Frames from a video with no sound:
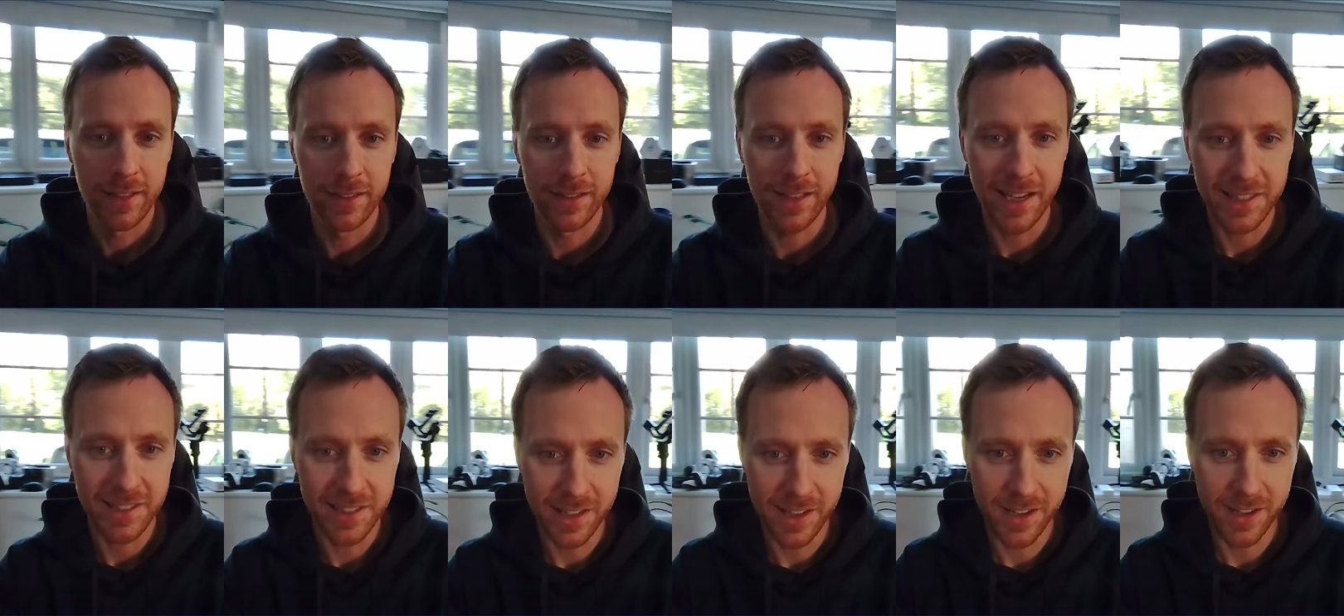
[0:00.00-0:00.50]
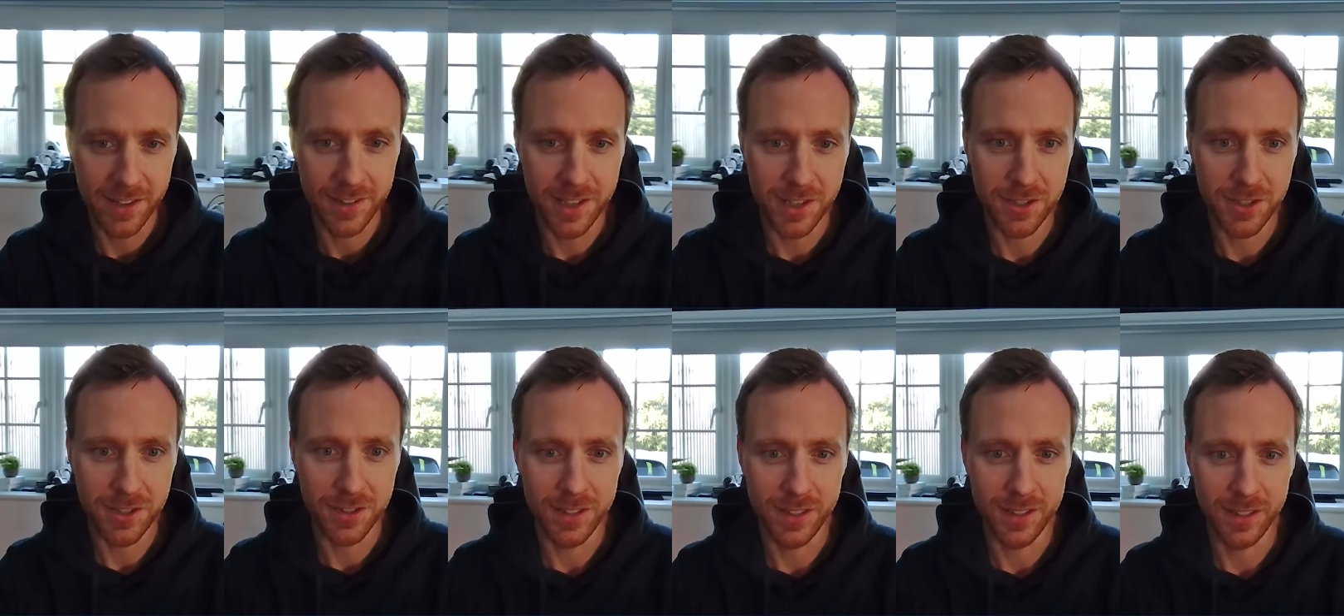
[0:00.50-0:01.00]
lighting
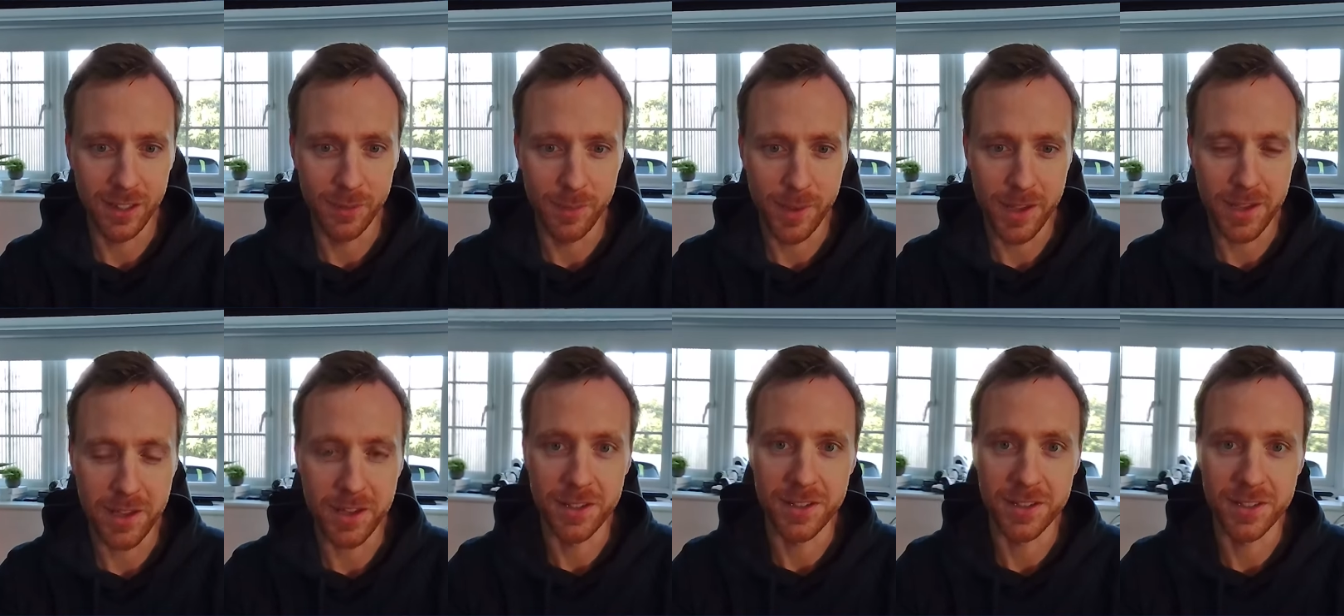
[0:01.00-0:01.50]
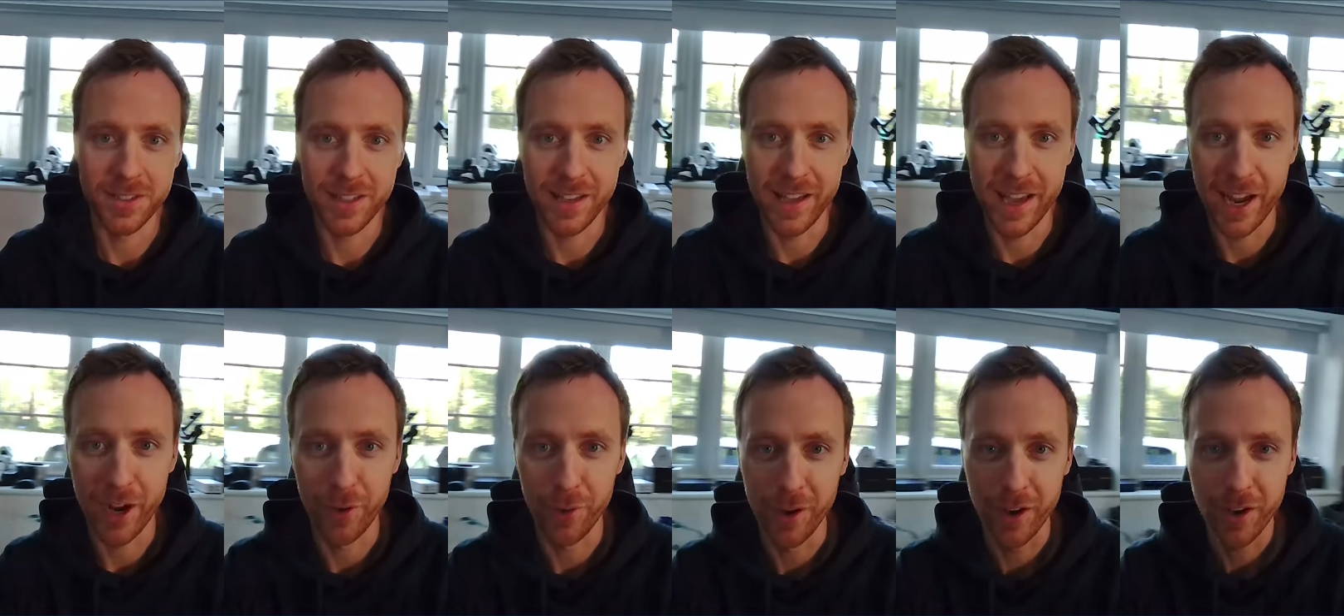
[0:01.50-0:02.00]
conditions a little bit, you can see
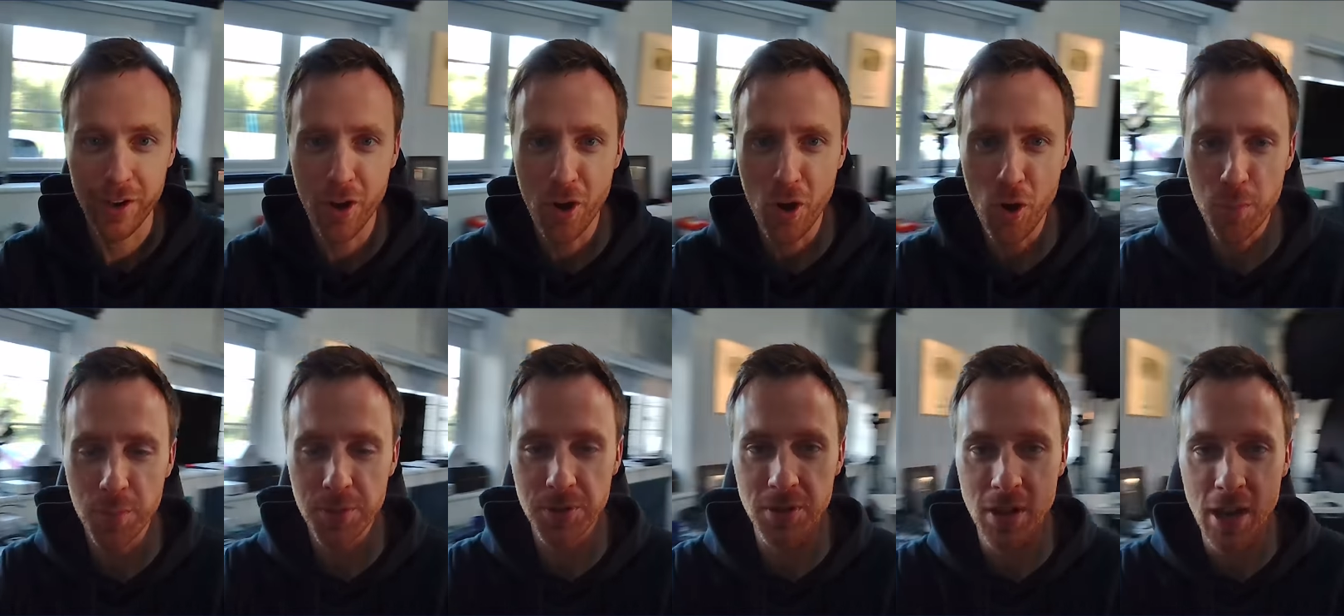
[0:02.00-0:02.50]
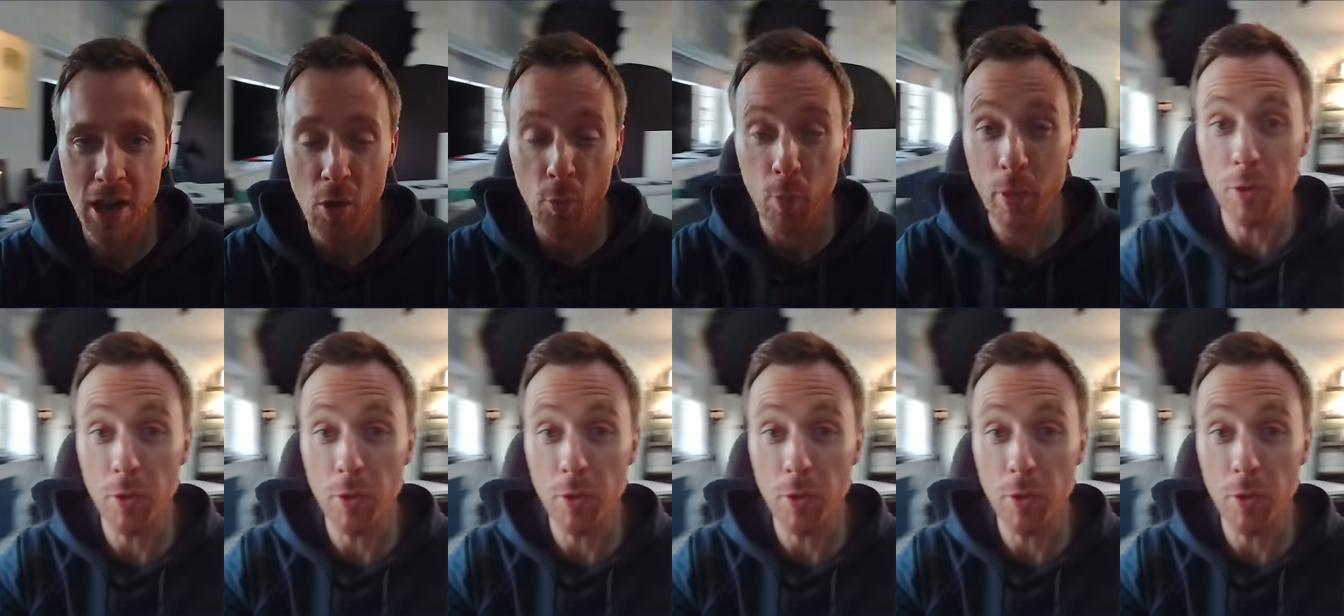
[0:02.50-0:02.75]
how it copes.